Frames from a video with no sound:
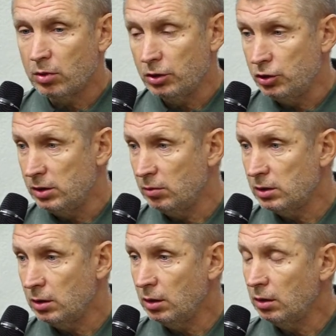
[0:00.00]
just
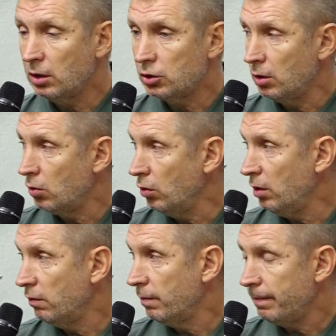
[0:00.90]
yesterday we
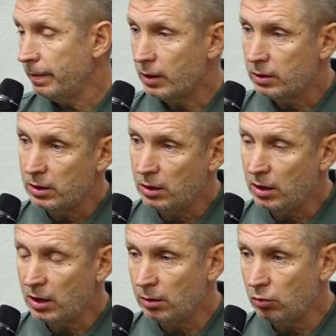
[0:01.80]
took
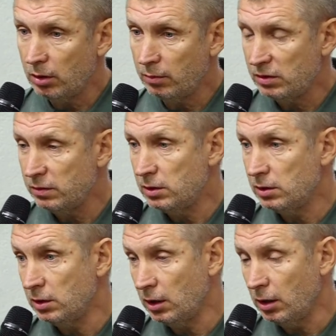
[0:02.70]
17 bodies of our
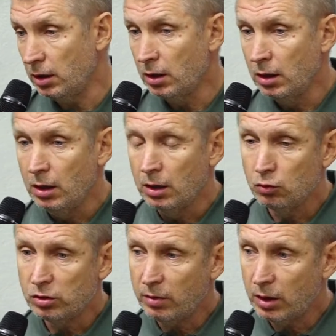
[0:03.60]
heroes, those who
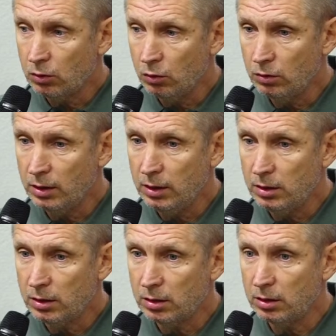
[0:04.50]
were considered missing.
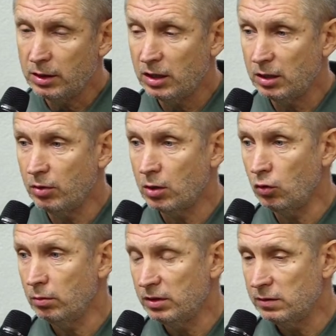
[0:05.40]
Many
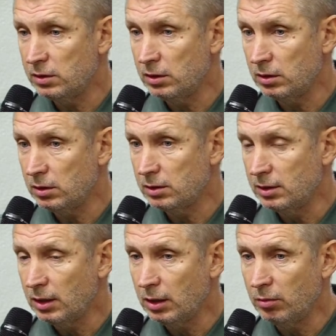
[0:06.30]
people that we
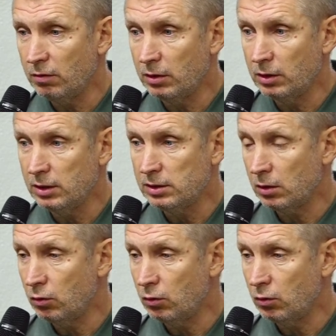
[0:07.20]
think are missing,